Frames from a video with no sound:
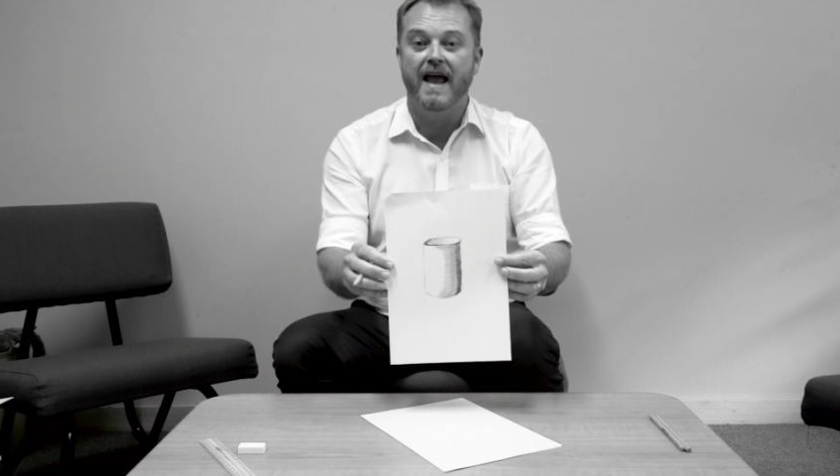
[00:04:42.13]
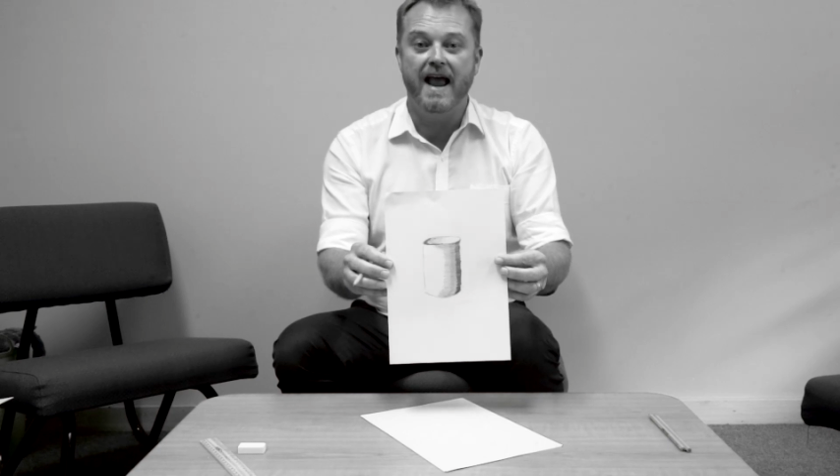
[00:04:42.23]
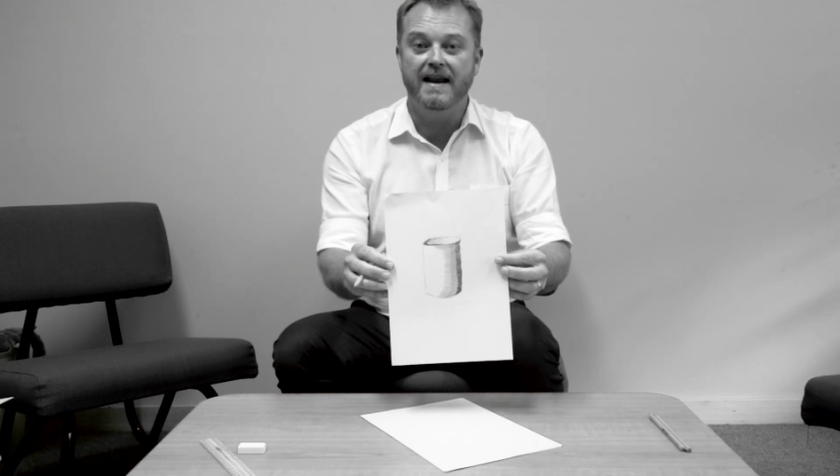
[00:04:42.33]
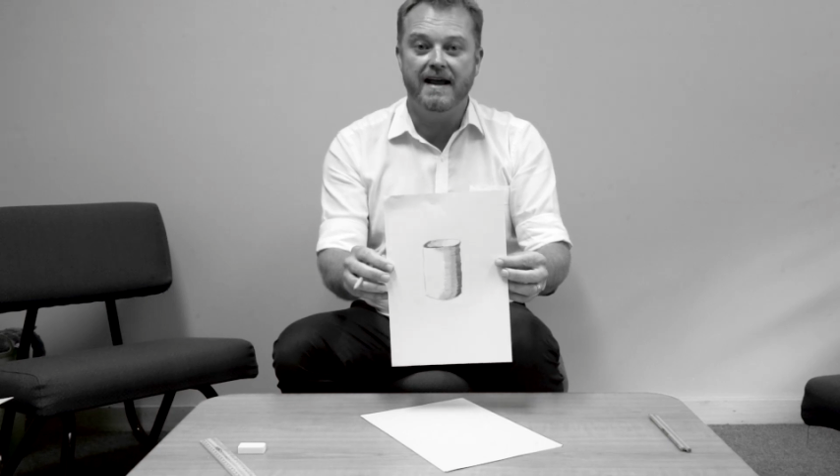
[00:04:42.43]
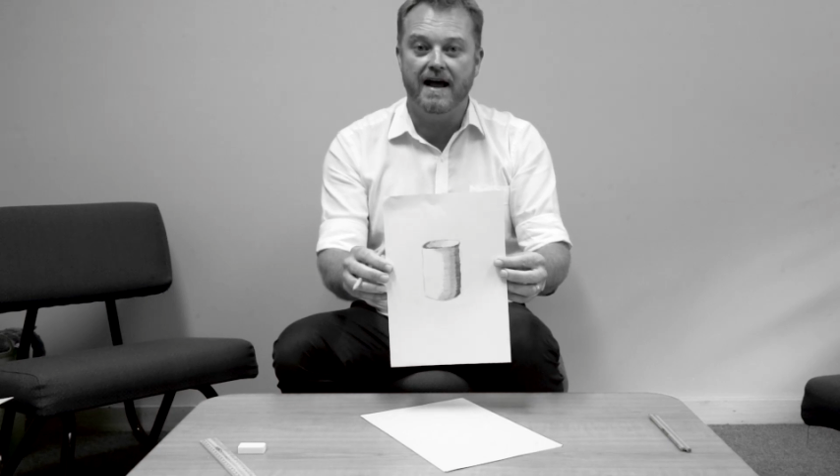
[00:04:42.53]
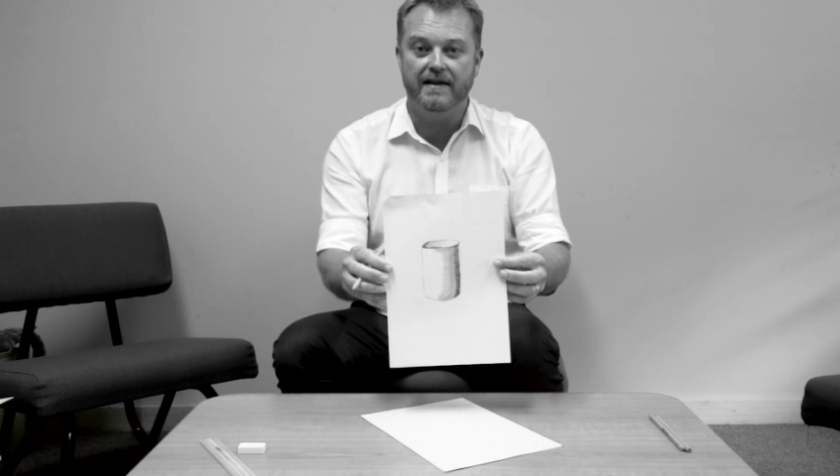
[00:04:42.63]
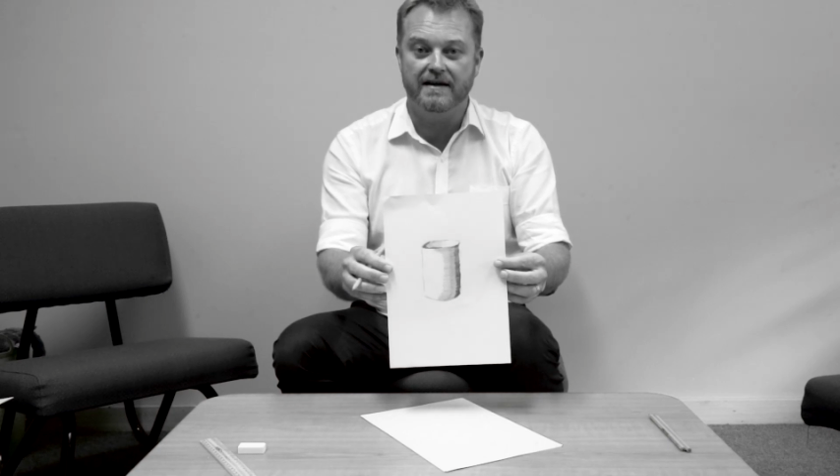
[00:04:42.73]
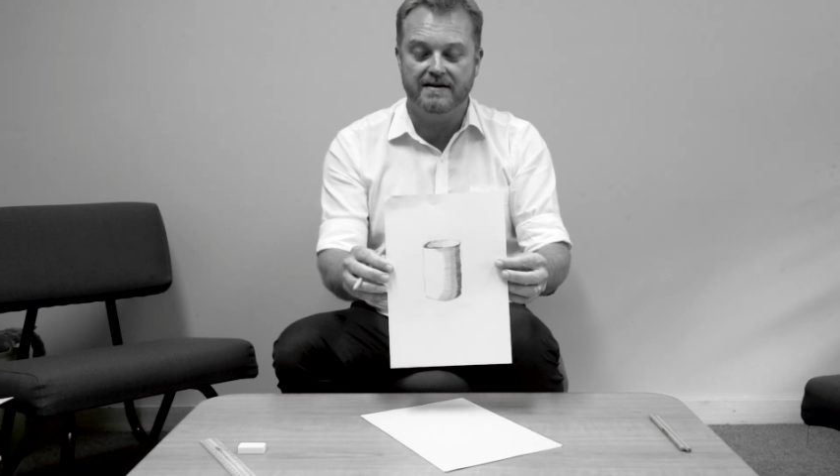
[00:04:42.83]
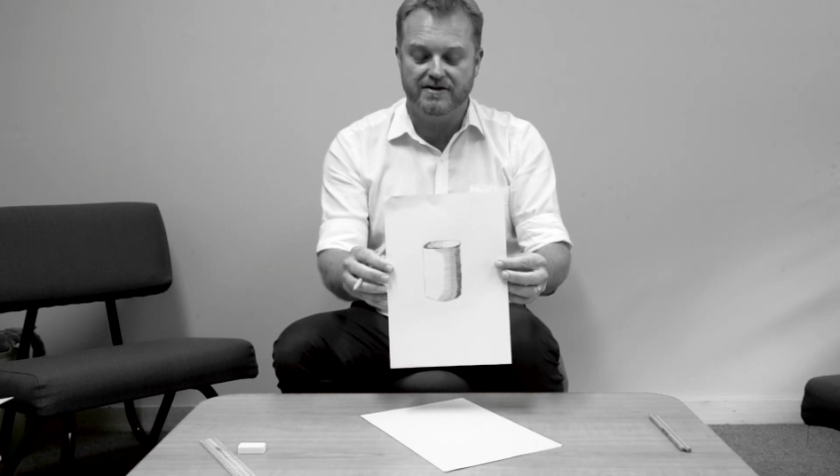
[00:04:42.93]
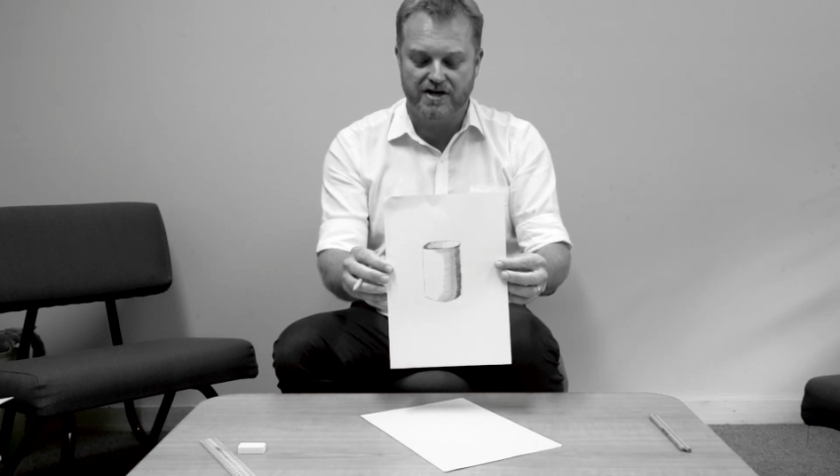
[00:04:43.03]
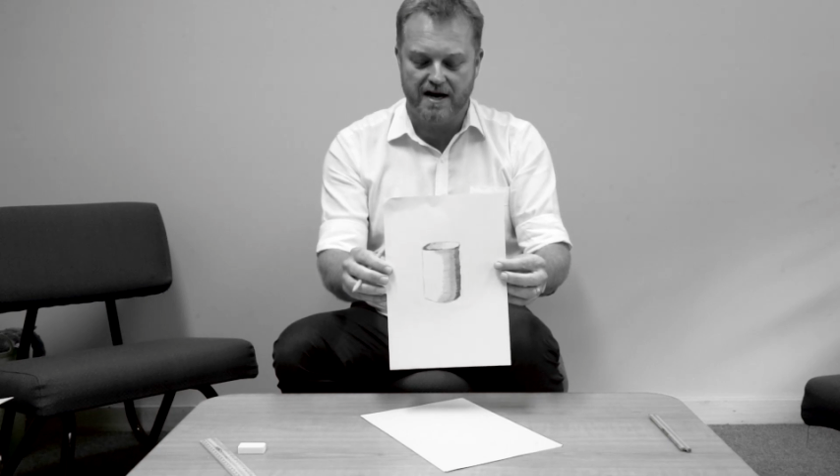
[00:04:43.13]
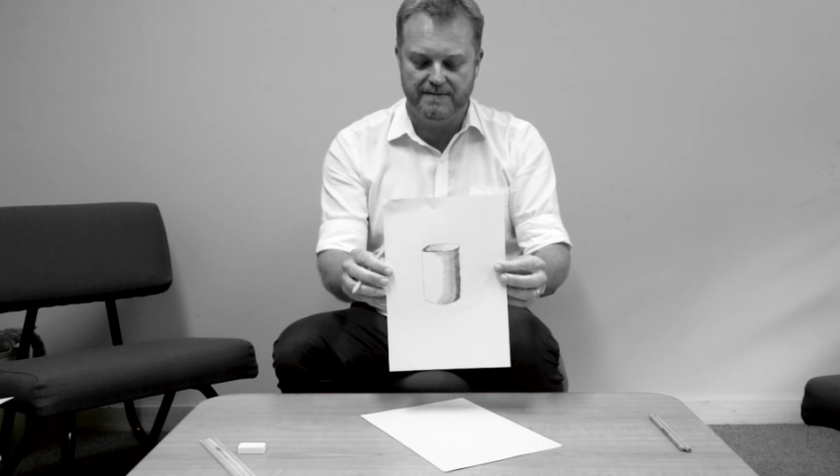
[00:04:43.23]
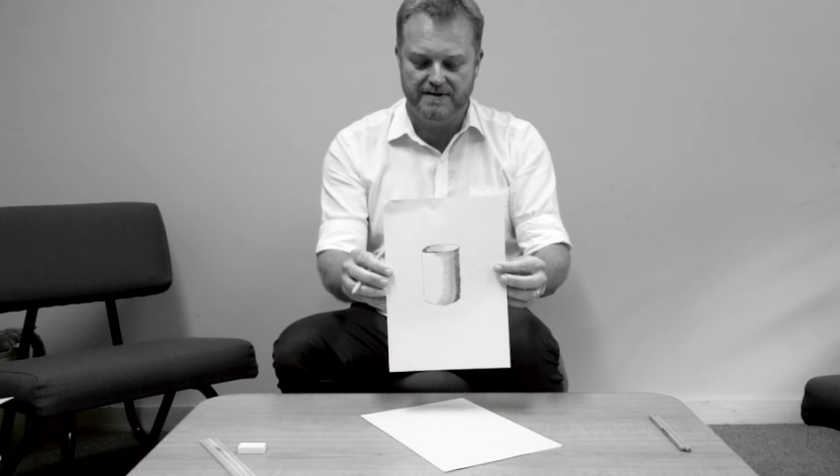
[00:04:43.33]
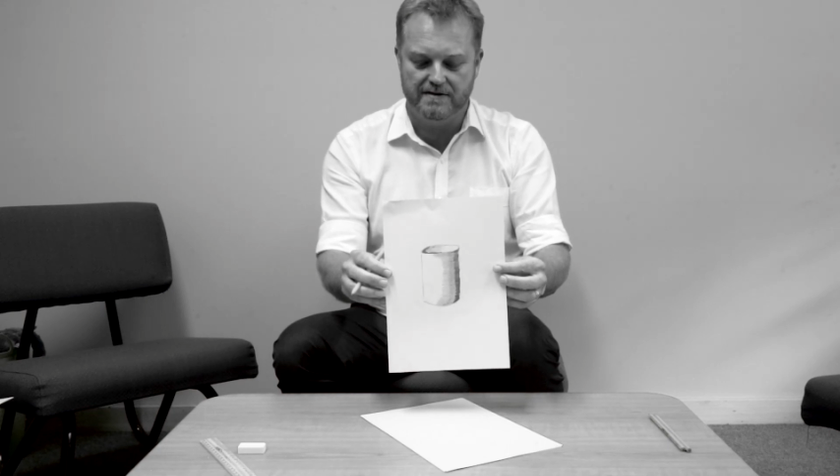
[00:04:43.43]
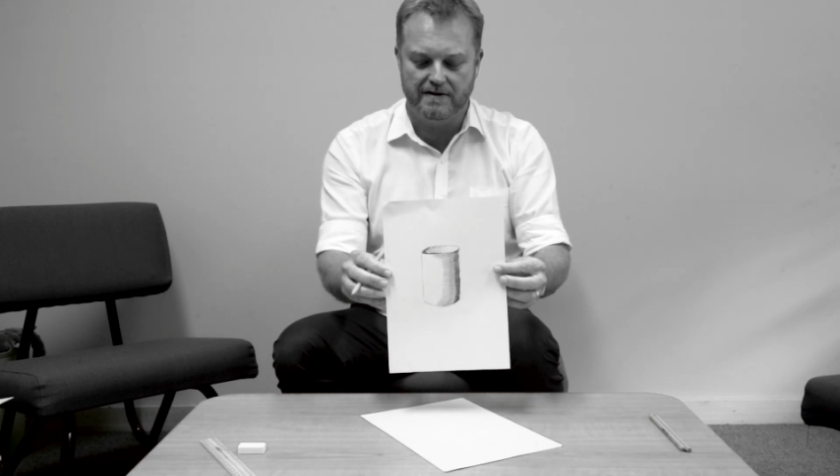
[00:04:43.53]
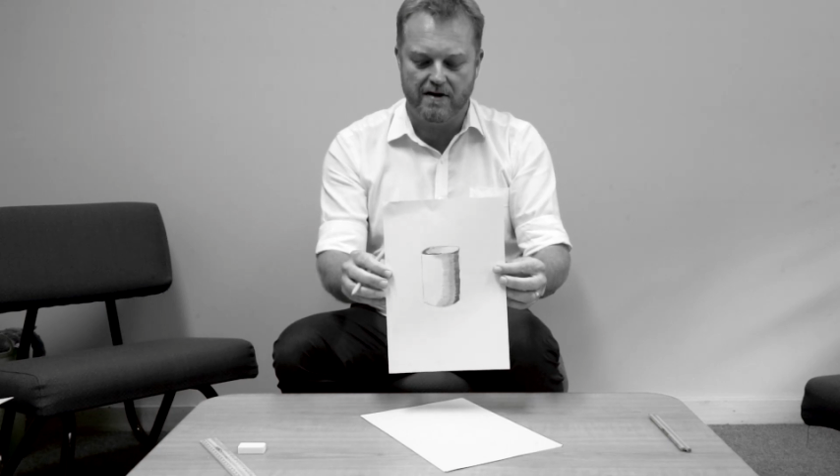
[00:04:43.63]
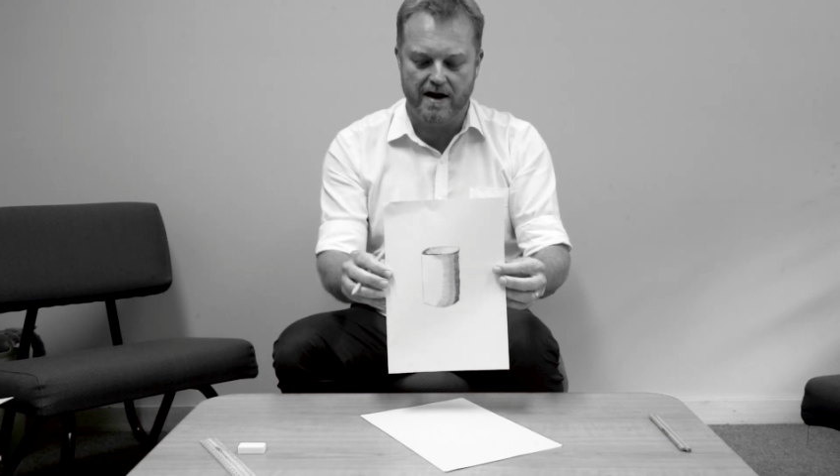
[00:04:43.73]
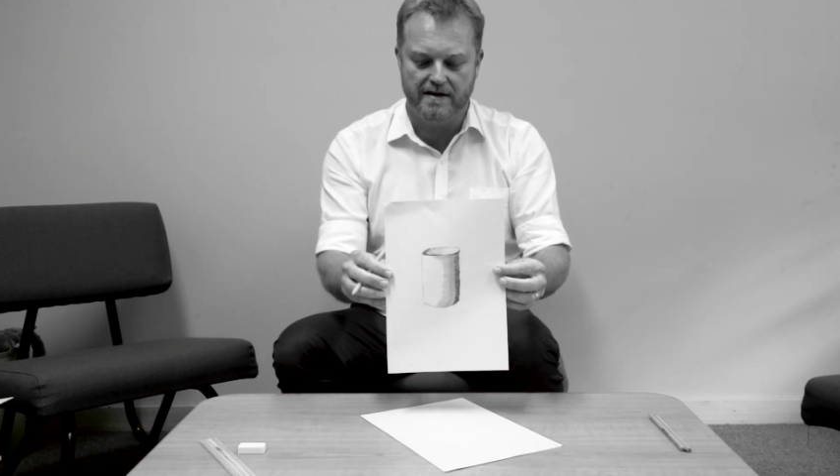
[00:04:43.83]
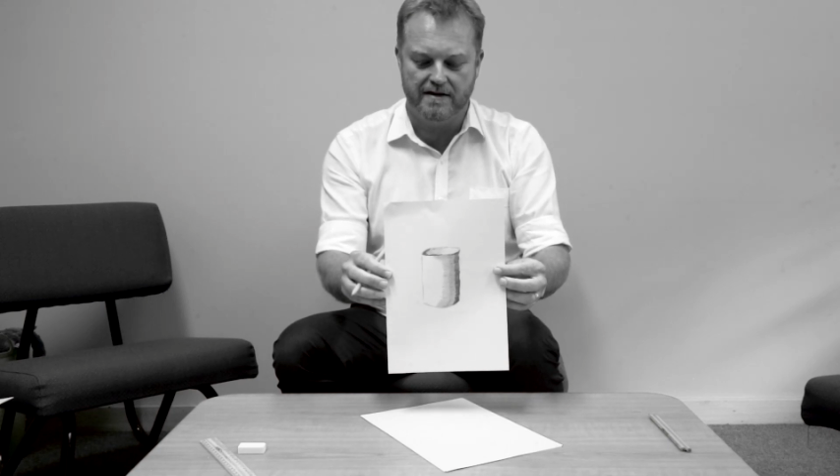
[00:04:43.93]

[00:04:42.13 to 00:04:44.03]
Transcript: any other shapes you like.